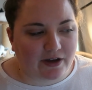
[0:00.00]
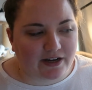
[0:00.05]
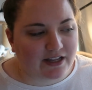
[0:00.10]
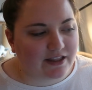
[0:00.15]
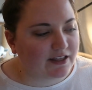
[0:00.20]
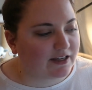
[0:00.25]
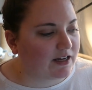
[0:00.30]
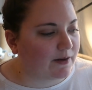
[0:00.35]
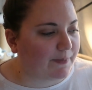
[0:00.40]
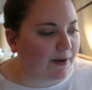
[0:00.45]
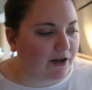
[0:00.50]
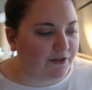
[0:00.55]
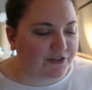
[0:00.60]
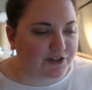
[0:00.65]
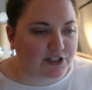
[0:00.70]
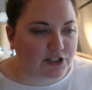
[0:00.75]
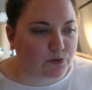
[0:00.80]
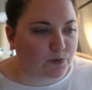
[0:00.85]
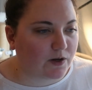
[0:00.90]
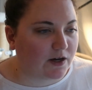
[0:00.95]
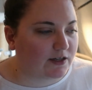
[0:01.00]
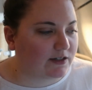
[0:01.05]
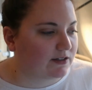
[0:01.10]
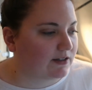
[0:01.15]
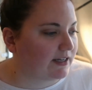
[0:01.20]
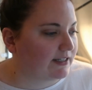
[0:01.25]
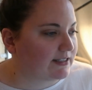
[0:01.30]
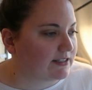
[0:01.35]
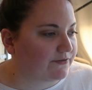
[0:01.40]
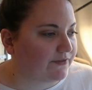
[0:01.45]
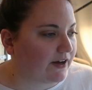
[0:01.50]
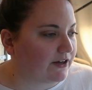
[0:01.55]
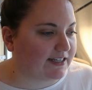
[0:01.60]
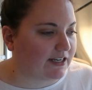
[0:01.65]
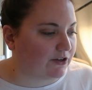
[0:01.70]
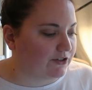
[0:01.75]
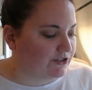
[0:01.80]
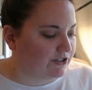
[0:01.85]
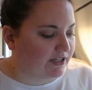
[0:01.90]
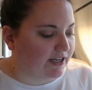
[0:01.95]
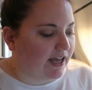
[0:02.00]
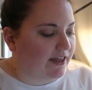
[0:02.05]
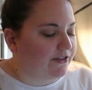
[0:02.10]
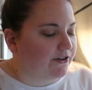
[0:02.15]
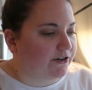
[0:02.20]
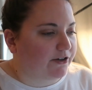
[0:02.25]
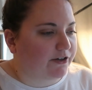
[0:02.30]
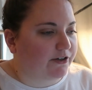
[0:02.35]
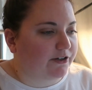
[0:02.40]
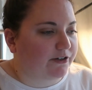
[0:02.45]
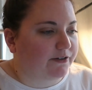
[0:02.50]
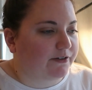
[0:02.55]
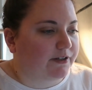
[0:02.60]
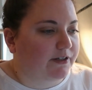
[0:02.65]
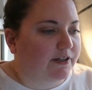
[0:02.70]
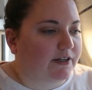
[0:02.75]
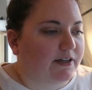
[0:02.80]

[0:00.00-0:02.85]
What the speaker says: know anything about this one. Let's find out together.